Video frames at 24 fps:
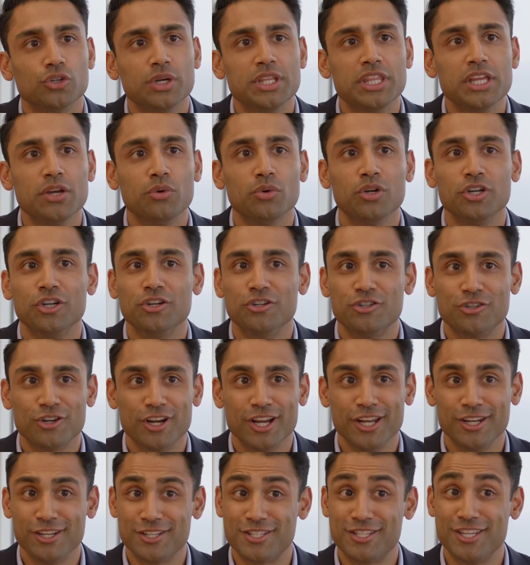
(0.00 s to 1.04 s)
I think what you're
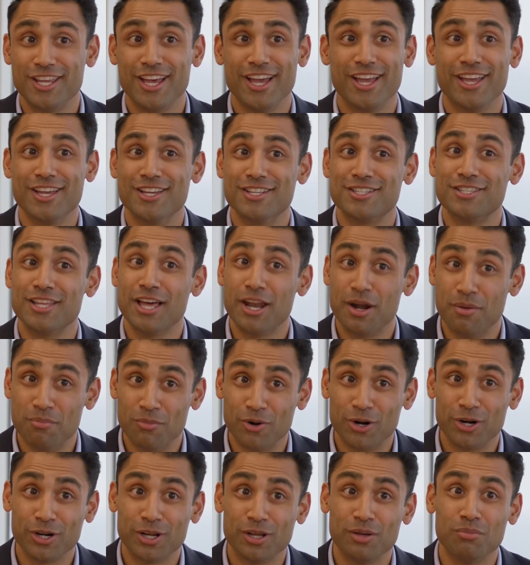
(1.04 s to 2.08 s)
trying to say is that a
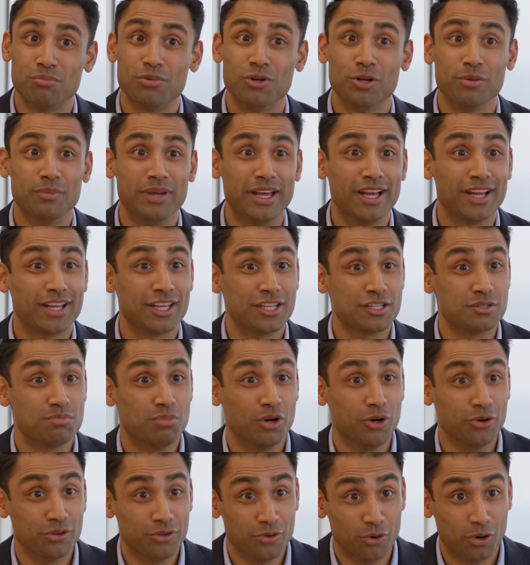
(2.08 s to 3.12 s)
market pullback is
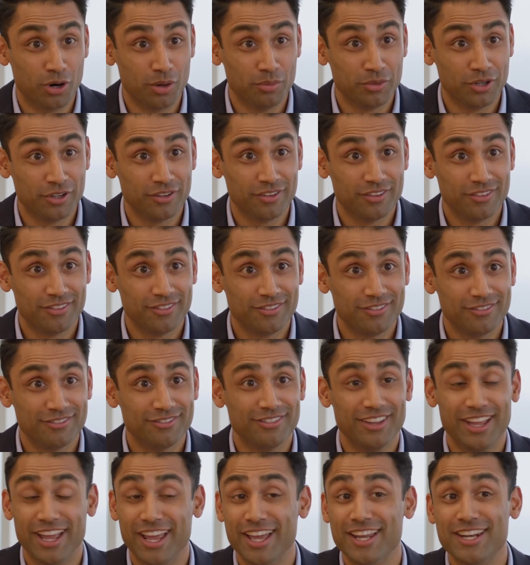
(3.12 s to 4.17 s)
both normal
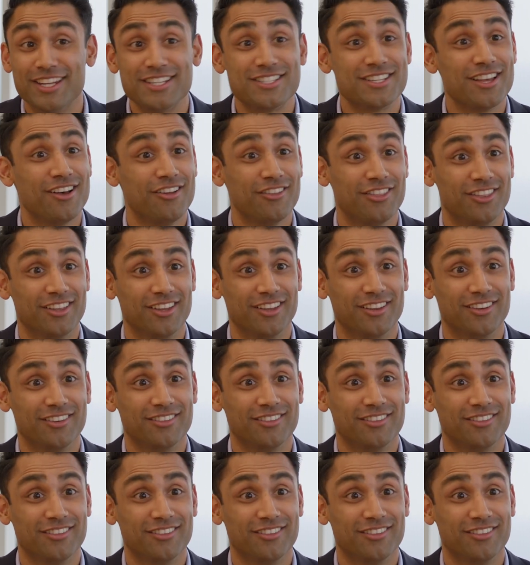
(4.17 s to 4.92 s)
and it's healthy.